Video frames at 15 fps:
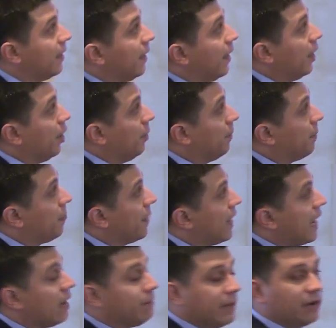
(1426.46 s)
um,
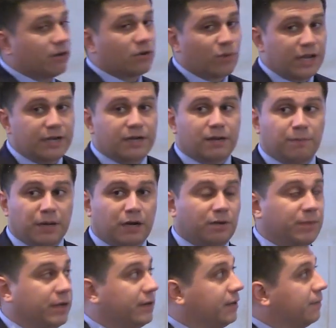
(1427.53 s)
and parent-rated
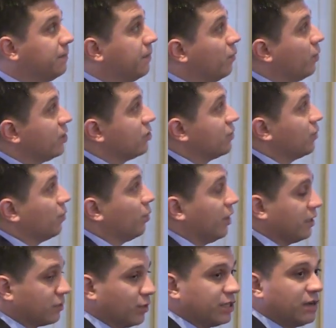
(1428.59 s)
impairment, which
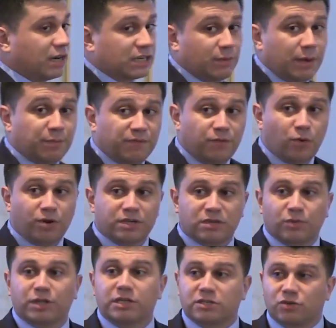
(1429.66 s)
we, as we talked about before, is
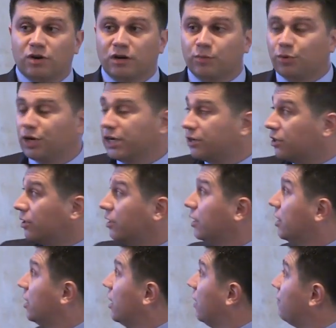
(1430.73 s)
a really strong predictor
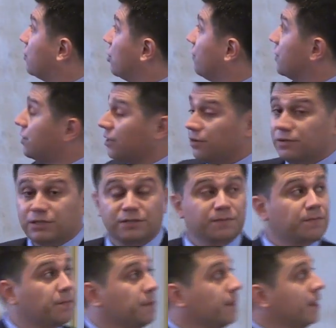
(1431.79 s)
of service use.
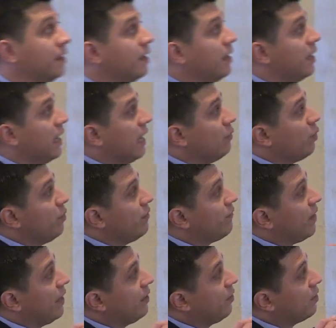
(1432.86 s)
And what we
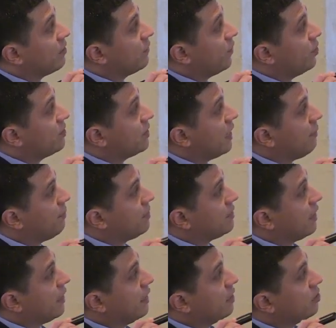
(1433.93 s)
find in this first step is
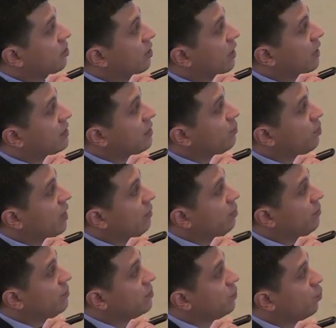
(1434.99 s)
that internalizing
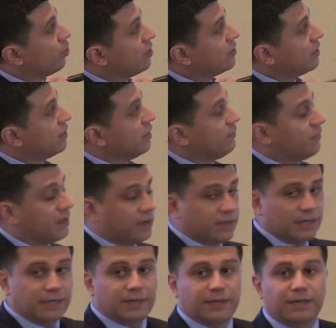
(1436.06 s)
problems were
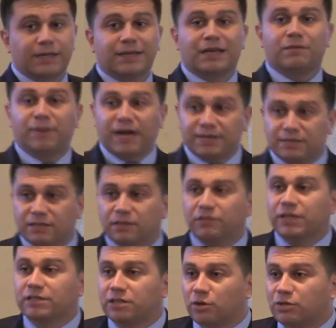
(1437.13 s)
significantly and
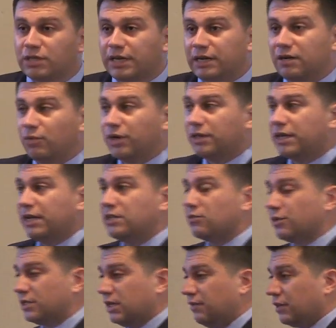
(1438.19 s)
positively associated with kids
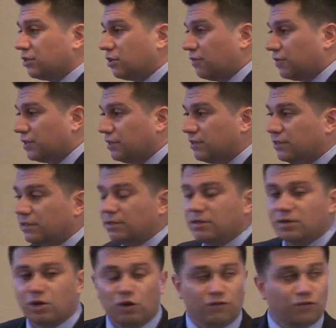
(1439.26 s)
receiving services
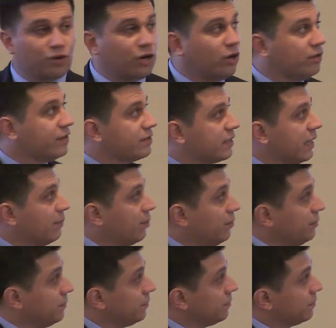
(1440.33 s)
overall in the sample